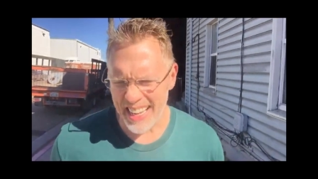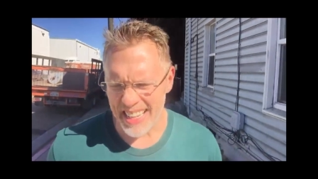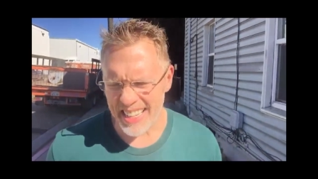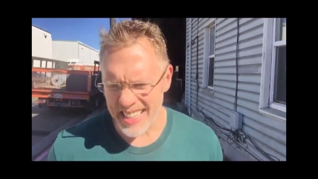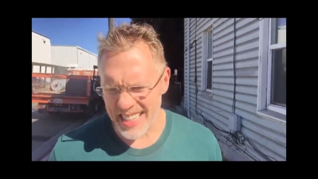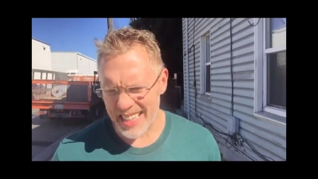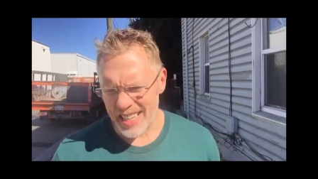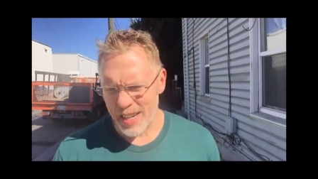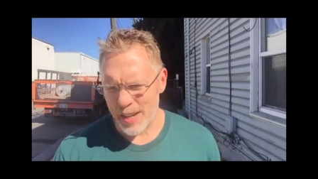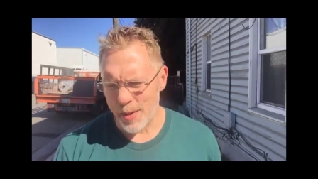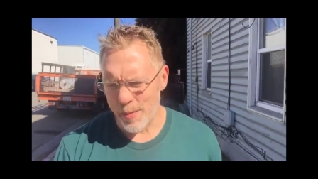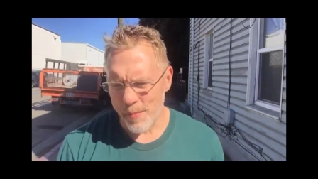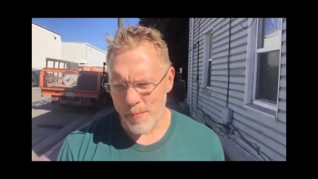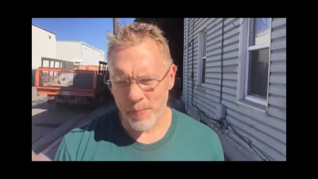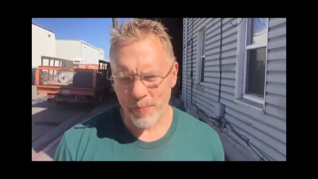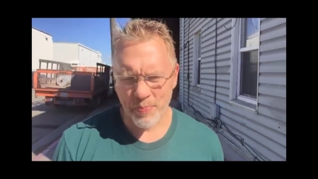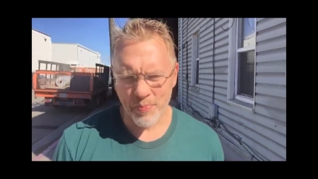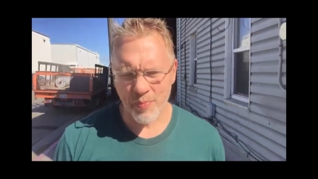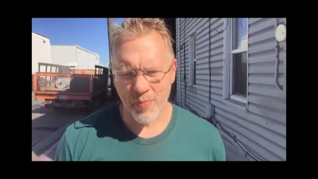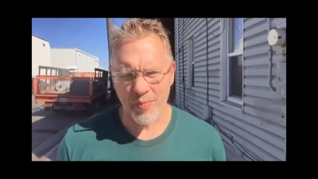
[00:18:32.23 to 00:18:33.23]
And, um,
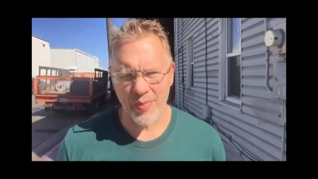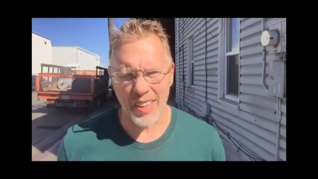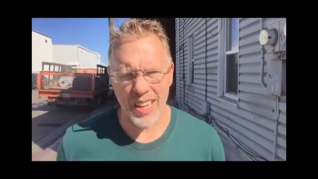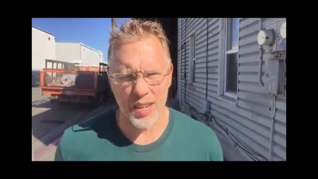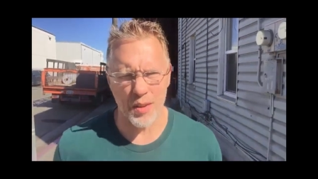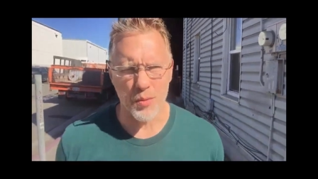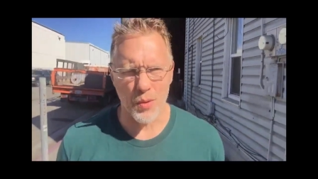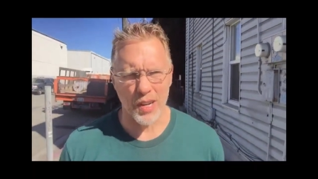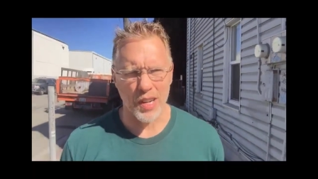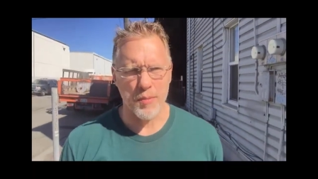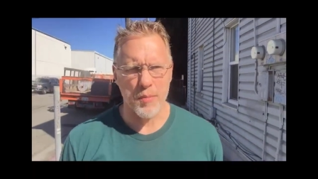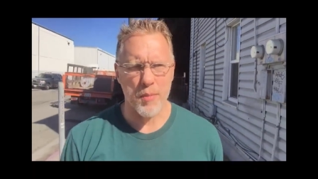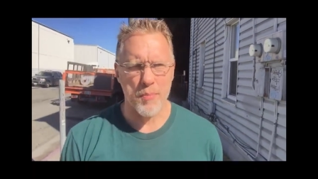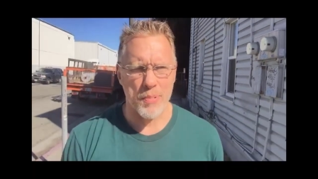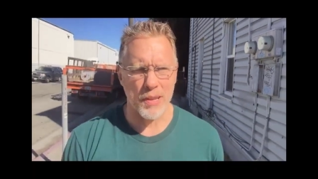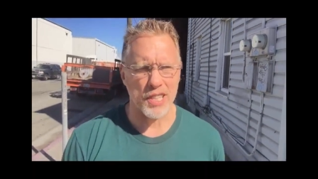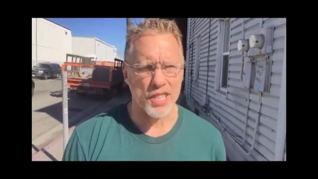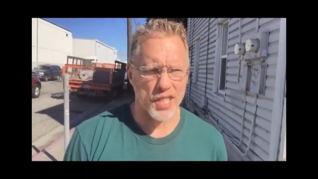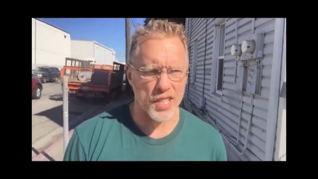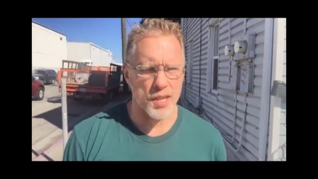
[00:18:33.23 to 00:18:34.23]
and we're going
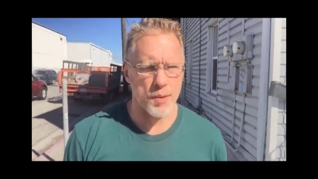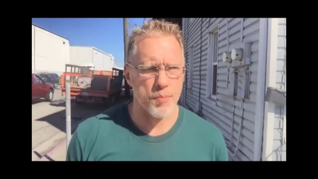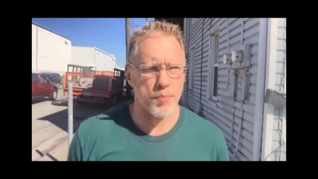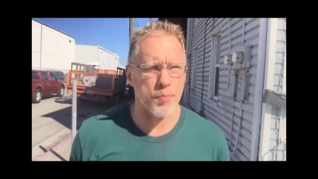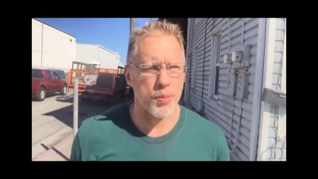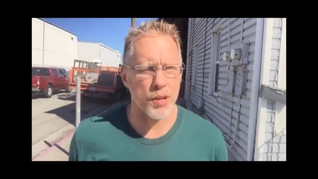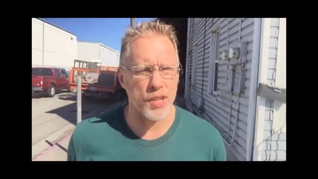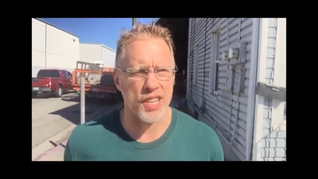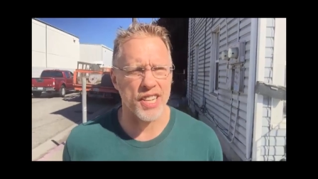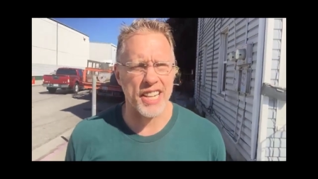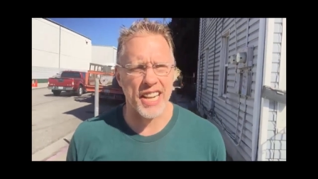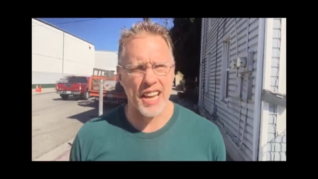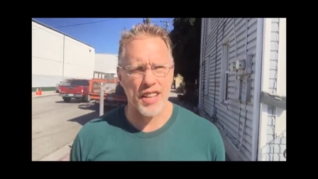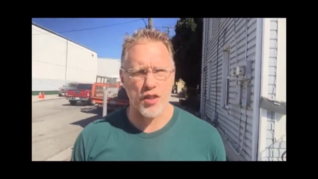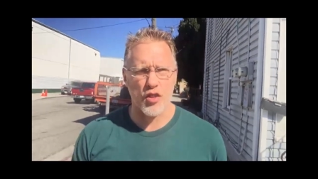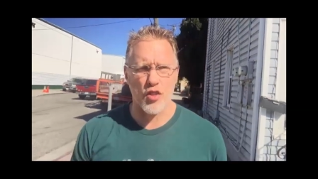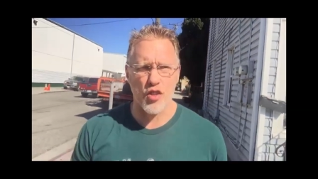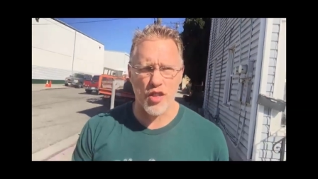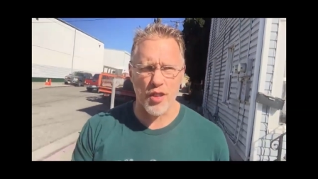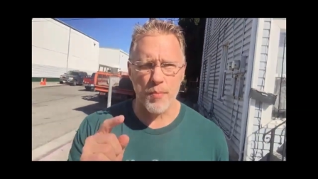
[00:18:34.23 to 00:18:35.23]
to be busy putting
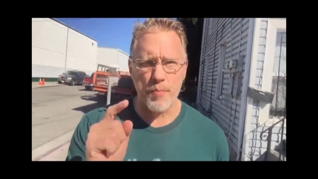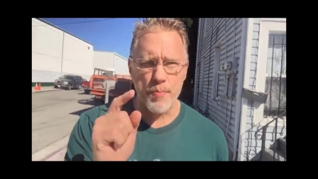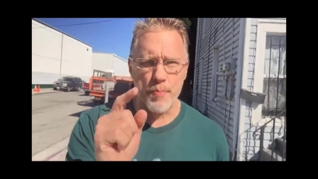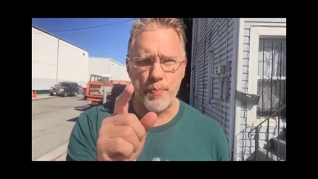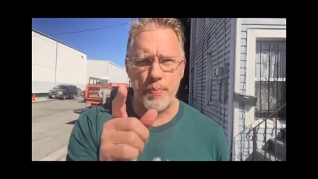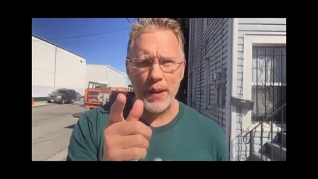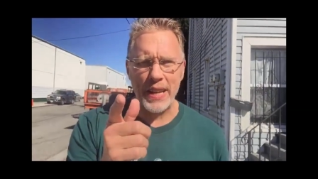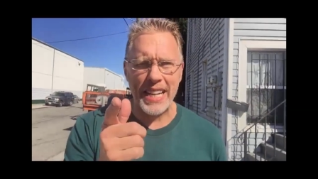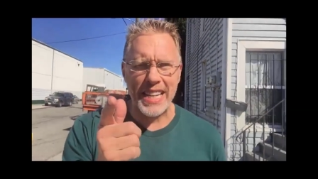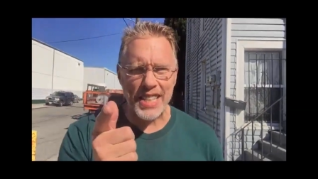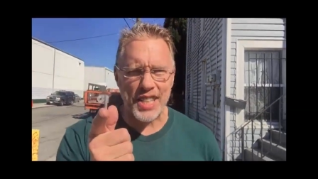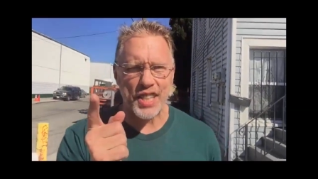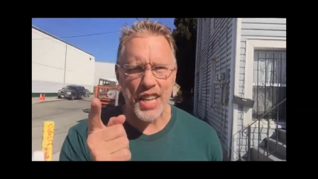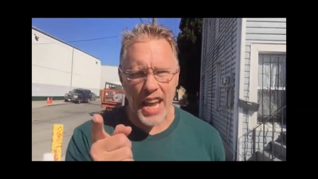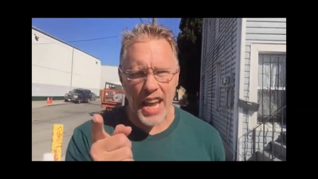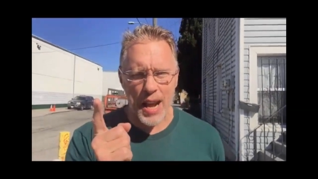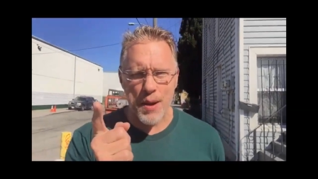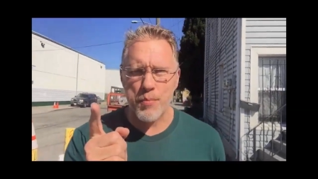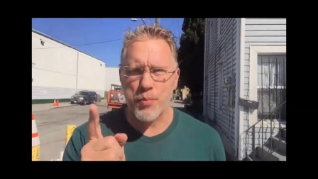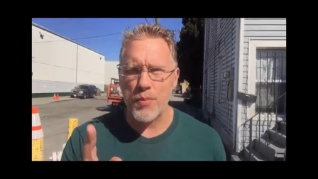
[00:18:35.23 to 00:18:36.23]
together the
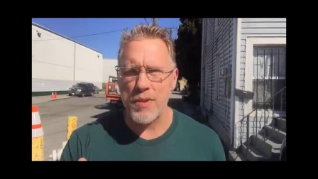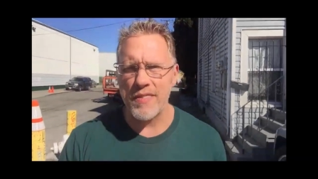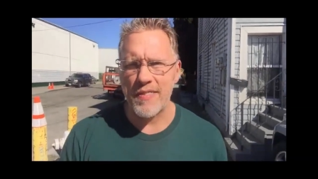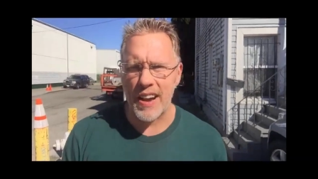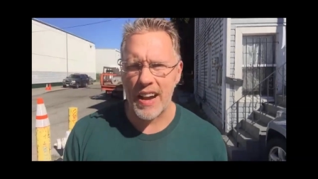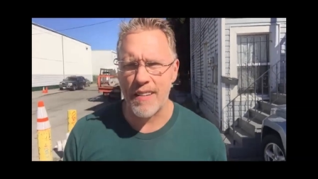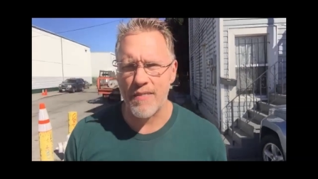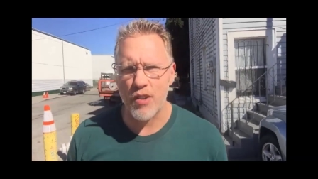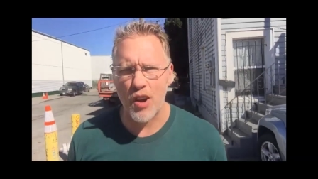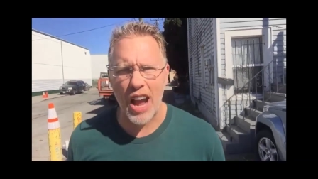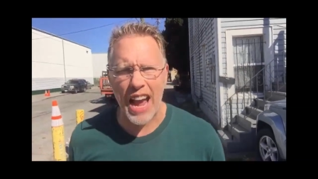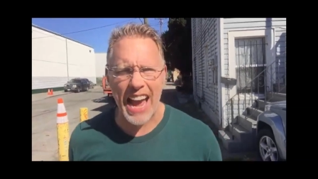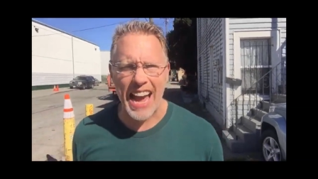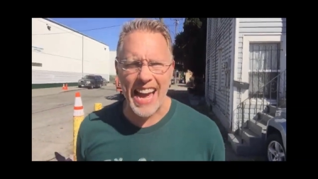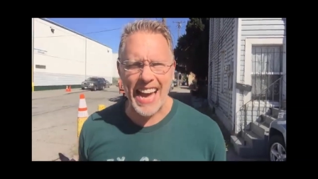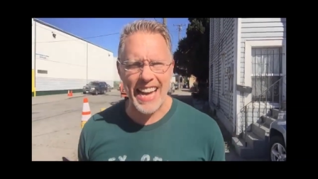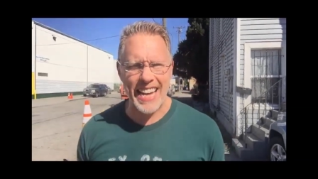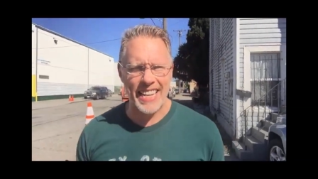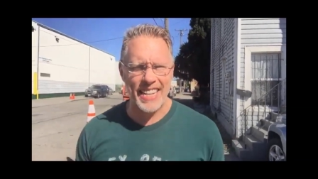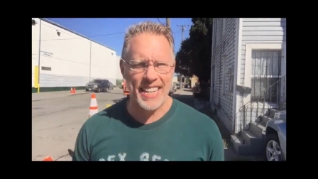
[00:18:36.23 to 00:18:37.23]
biggest camp we've ever
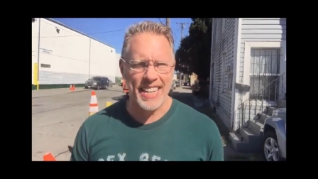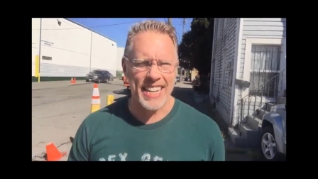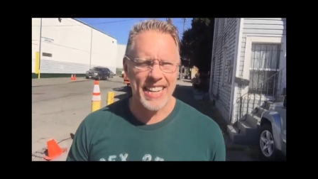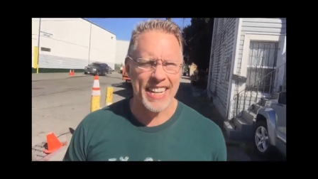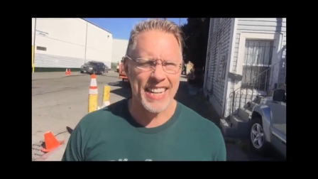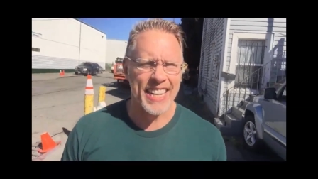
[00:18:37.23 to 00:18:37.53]
had.